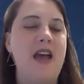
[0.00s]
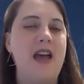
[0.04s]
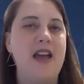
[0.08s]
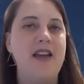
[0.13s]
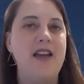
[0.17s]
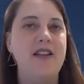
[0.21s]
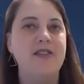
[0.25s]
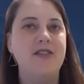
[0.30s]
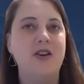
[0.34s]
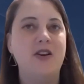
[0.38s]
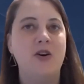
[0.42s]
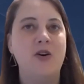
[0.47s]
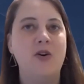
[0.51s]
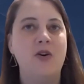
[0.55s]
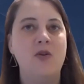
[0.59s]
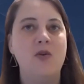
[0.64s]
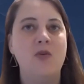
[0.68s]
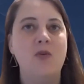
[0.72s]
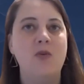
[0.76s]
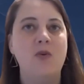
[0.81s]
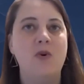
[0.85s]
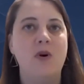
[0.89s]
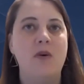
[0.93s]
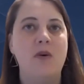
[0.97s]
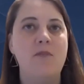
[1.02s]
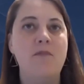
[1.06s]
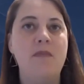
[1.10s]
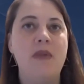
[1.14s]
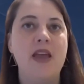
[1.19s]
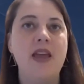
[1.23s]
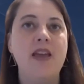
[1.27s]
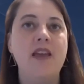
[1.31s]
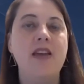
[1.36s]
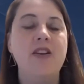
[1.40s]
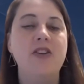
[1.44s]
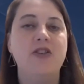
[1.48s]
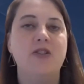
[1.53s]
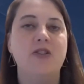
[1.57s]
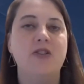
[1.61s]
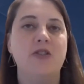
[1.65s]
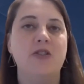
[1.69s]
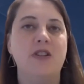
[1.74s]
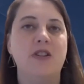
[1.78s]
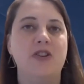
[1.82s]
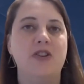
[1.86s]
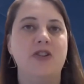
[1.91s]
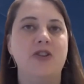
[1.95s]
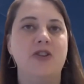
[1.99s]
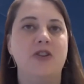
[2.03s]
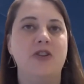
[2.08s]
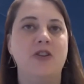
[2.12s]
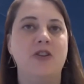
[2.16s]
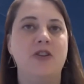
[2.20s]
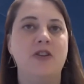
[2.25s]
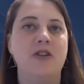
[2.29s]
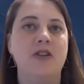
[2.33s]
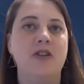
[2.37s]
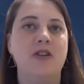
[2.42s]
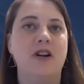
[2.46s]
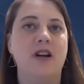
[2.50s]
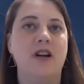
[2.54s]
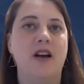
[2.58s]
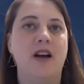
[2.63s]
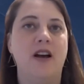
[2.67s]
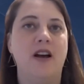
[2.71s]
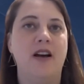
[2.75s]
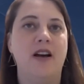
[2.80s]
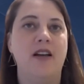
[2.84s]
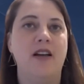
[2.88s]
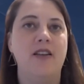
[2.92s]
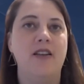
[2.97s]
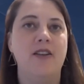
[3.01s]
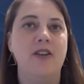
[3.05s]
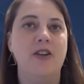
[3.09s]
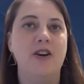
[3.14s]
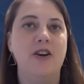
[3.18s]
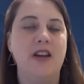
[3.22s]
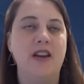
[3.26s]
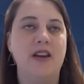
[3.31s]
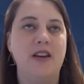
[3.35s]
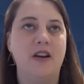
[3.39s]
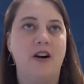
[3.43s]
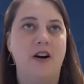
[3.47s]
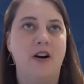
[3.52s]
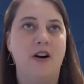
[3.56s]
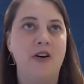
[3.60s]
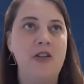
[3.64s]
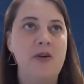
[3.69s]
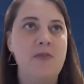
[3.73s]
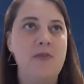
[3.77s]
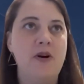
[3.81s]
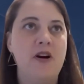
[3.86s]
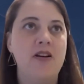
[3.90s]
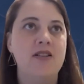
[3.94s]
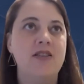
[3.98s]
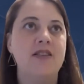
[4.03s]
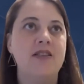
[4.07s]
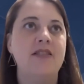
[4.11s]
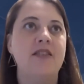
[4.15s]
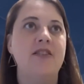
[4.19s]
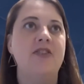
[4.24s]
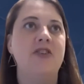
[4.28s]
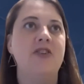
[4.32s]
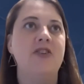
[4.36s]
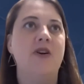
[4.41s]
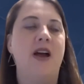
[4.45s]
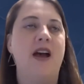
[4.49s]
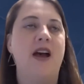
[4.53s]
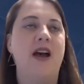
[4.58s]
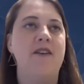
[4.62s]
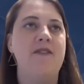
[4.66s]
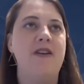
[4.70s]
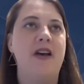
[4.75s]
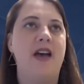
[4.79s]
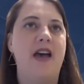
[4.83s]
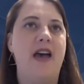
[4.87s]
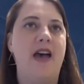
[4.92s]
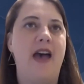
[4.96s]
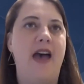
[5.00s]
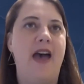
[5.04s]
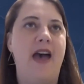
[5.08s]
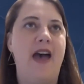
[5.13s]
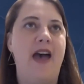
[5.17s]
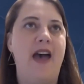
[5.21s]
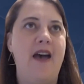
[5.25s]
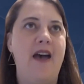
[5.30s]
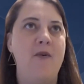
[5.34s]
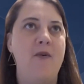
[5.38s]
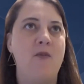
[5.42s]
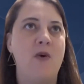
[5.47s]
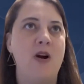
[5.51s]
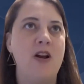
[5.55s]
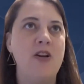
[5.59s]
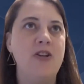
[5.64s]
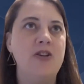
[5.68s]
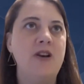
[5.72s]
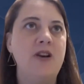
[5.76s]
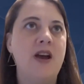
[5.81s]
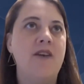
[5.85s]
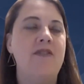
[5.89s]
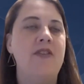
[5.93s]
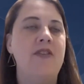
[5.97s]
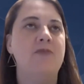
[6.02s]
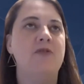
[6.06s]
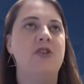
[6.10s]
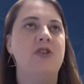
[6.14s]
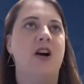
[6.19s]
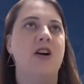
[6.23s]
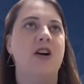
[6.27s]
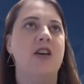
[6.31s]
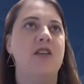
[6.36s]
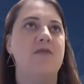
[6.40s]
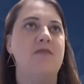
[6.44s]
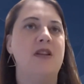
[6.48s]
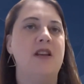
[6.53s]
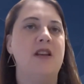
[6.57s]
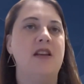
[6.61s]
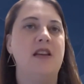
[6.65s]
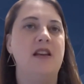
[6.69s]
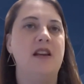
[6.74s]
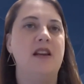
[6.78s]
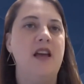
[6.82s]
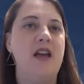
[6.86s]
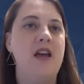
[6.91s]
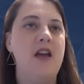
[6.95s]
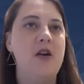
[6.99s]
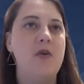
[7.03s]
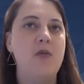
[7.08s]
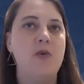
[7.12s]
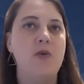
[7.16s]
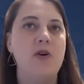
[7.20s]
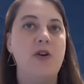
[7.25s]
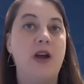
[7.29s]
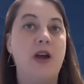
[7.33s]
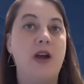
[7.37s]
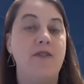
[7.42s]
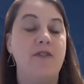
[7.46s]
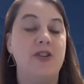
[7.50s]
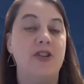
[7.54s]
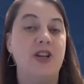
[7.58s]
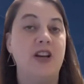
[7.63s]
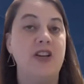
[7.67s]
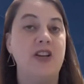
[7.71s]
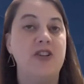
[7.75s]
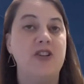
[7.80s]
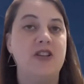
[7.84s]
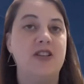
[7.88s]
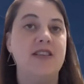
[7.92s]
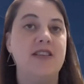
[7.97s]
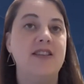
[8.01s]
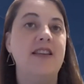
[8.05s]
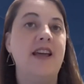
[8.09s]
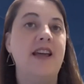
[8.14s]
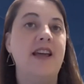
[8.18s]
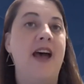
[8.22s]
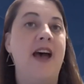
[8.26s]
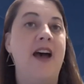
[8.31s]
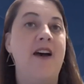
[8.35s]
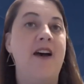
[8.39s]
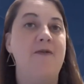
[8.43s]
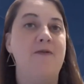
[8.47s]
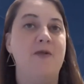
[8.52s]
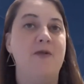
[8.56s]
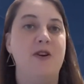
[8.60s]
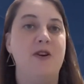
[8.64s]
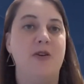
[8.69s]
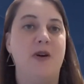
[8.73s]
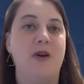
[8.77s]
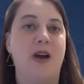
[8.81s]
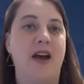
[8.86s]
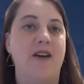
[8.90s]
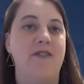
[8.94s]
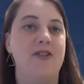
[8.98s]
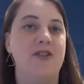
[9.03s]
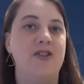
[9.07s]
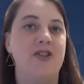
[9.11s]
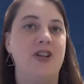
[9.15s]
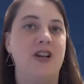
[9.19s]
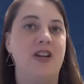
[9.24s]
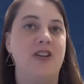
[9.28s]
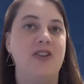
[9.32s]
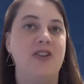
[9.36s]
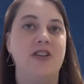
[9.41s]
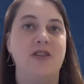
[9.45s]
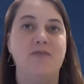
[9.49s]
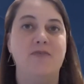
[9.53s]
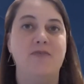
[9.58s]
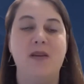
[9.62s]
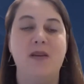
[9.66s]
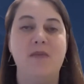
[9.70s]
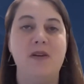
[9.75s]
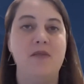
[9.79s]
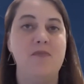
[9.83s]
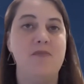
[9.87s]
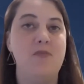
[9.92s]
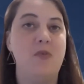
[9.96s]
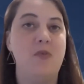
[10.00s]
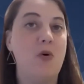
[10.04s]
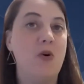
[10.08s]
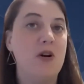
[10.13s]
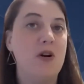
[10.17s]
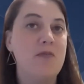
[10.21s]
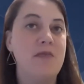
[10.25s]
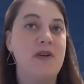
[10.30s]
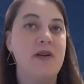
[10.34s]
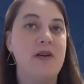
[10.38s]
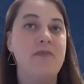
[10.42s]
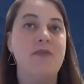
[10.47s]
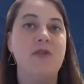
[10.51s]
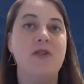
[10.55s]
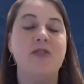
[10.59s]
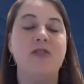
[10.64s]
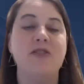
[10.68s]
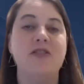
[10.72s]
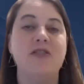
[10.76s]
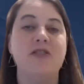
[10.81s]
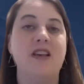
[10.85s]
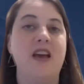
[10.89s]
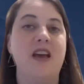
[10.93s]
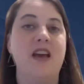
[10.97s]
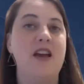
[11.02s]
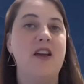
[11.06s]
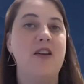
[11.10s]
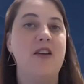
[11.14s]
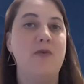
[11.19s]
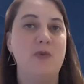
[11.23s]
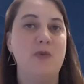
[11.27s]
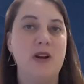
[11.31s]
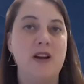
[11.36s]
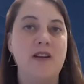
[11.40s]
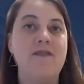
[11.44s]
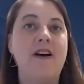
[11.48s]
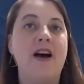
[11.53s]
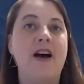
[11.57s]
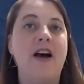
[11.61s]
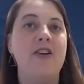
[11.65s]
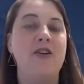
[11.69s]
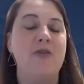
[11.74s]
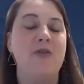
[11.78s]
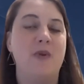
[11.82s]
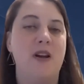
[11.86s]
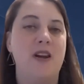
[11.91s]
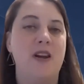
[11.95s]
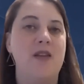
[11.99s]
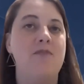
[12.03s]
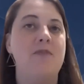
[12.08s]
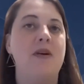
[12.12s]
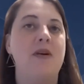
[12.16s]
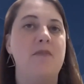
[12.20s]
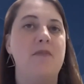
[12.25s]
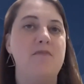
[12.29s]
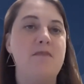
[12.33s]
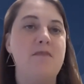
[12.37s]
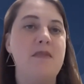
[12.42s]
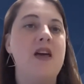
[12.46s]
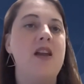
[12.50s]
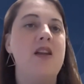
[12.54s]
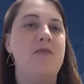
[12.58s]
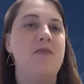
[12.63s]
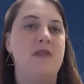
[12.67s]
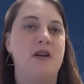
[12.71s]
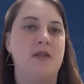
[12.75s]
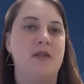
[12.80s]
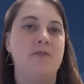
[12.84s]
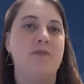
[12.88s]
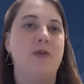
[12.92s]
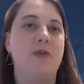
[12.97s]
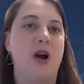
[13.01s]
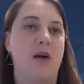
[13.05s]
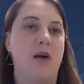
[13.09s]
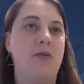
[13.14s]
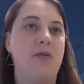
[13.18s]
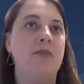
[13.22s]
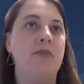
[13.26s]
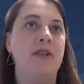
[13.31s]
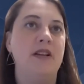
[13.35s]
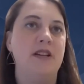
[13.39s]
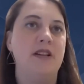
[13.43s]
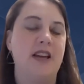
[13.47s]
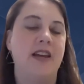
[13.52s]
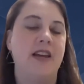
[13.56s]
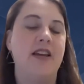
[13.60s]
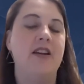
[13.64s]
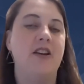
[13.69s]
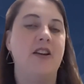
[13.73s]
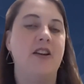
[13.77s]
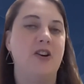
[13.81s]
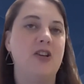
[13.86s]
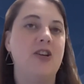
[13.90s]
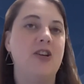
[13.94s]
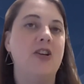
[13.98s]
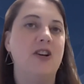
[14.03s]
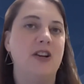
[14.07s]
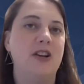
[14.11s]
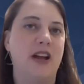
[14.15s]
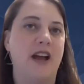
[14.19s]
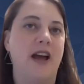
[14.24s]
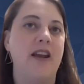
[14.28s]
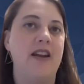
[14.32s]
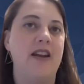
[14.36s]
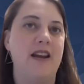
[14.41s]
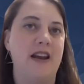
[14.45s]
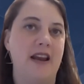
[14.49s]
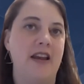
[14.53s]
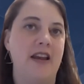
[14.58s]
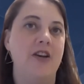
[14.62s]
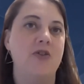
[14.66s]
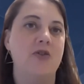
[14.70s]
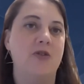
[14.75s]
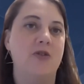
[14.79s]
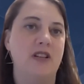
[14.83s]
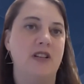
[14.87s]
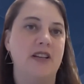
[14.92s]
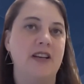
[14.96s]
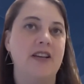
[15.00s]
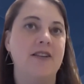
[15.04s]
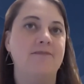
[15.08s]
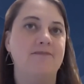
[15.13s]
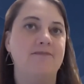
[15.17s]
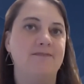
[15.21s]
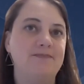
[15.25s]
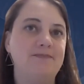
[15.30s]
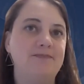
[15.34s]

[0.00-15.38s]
And so making sure that you're uh, looking at all the processes you have. Once you have them documented, when you have a change in staff, when you have a change in maybe board members, reevaluating, but minimum probably taking a good look at it annually.